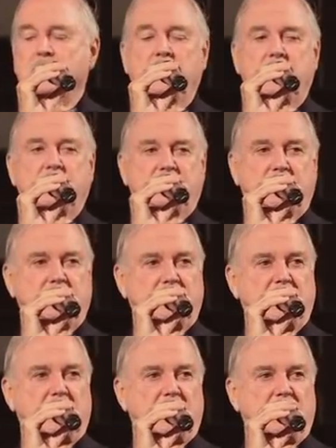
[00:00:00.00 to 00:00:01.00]
Well, they should
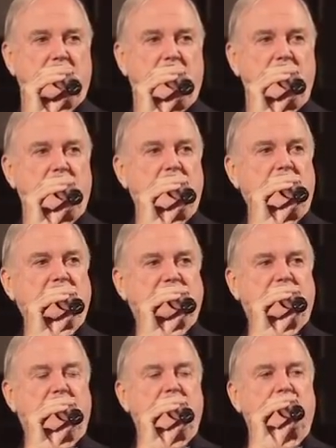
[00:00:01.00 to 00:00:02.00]
have done. Then they
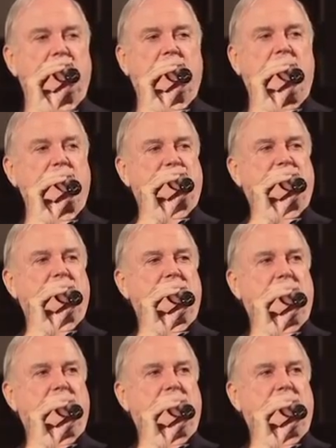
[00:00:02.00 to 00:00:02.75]
say the captain